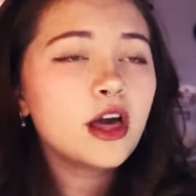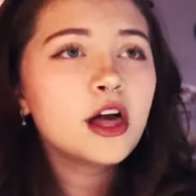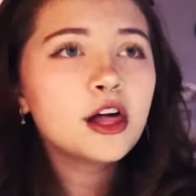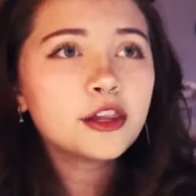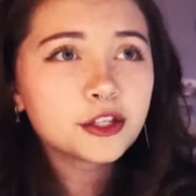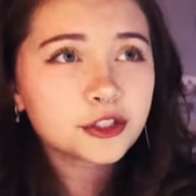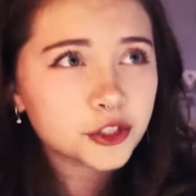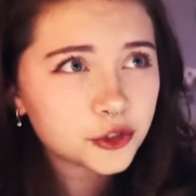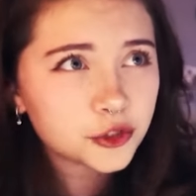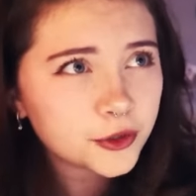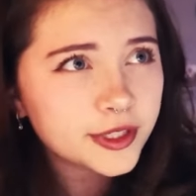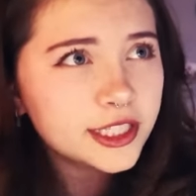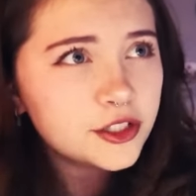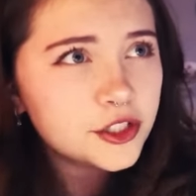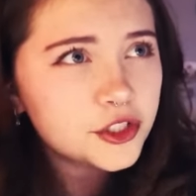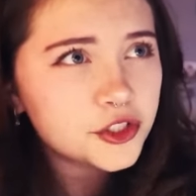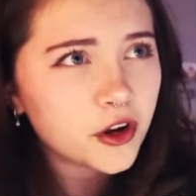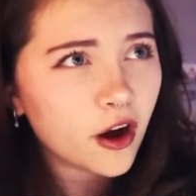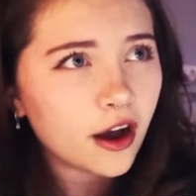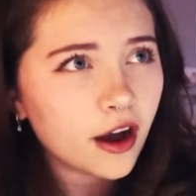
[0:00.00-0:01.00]
The
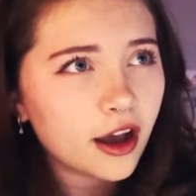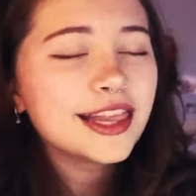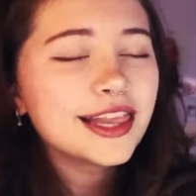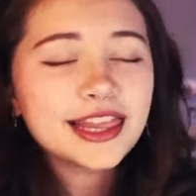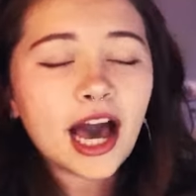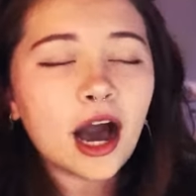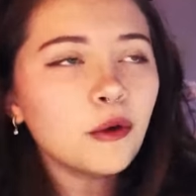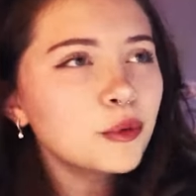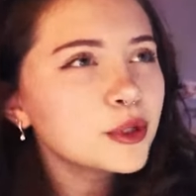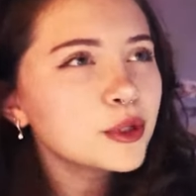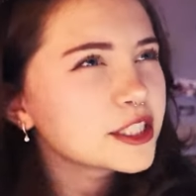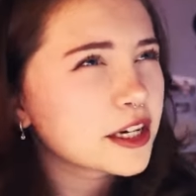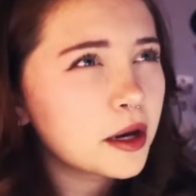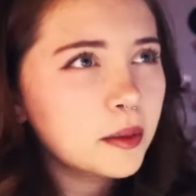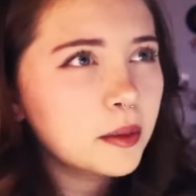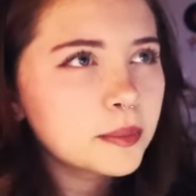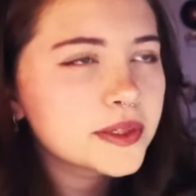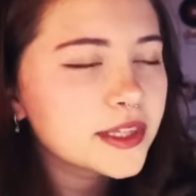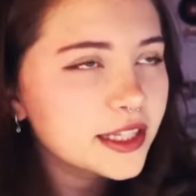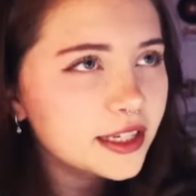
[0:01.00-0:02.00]
screenshot, that was a
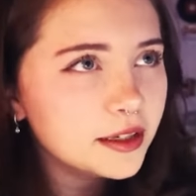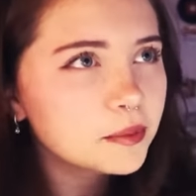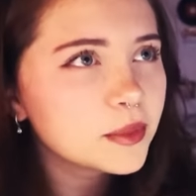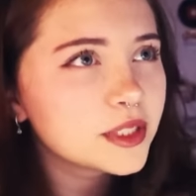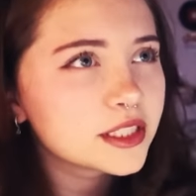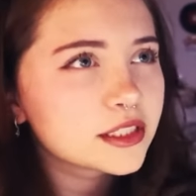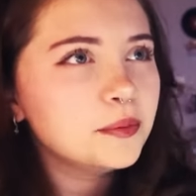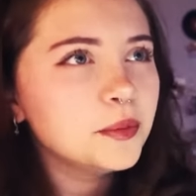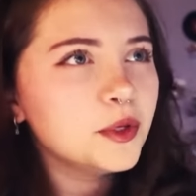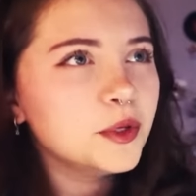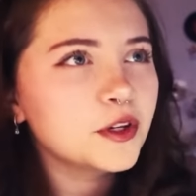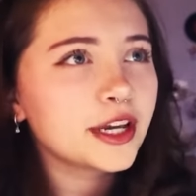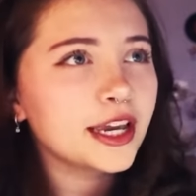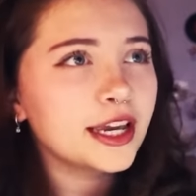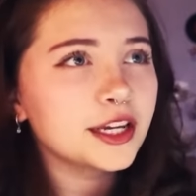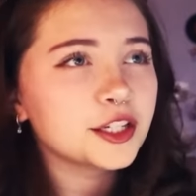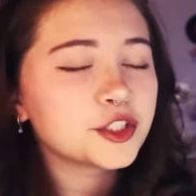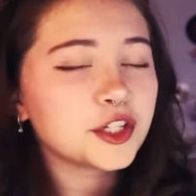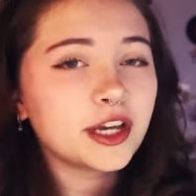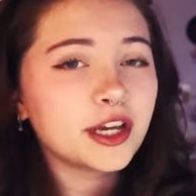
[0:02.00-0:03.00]
complete
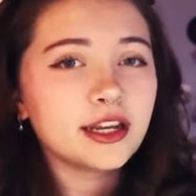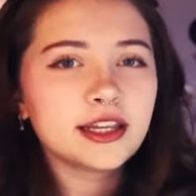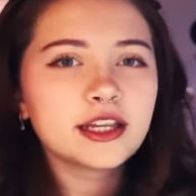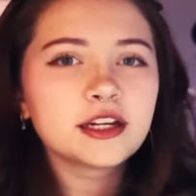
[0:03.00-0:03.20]
miscommunication.